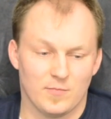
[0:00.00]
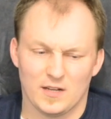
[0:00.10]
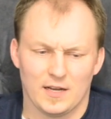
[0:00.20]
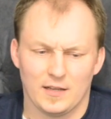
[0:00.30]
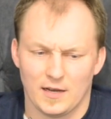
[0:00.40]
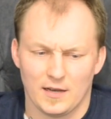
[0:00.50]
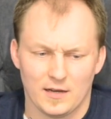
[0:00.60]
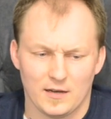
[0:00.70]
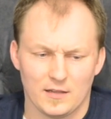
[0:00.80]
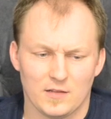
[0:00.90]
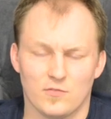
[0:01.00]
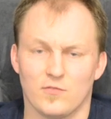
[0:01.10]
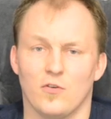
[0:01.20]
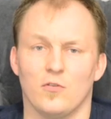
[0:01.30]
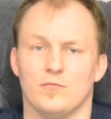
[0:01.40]
But I, I, I never
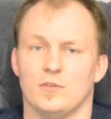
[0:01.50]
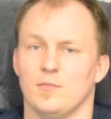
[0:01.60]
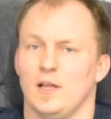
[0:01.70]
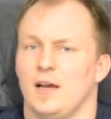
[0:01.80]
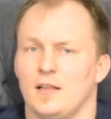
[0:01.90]
followed him. Like I,